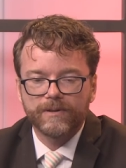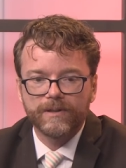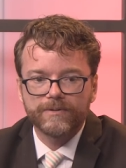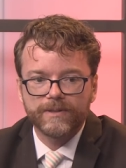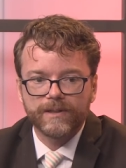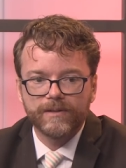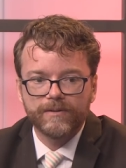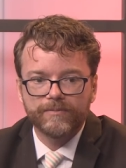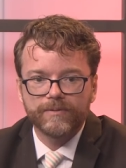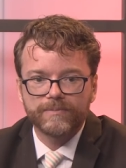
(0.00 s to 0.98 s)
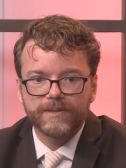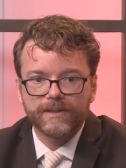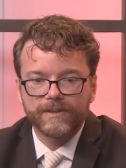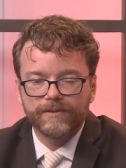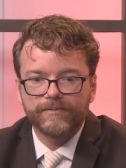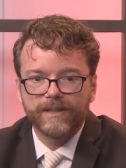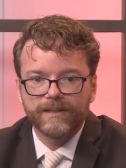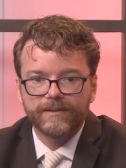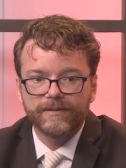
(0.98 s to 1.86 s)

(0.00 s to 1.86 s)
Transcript: close to you from such an event.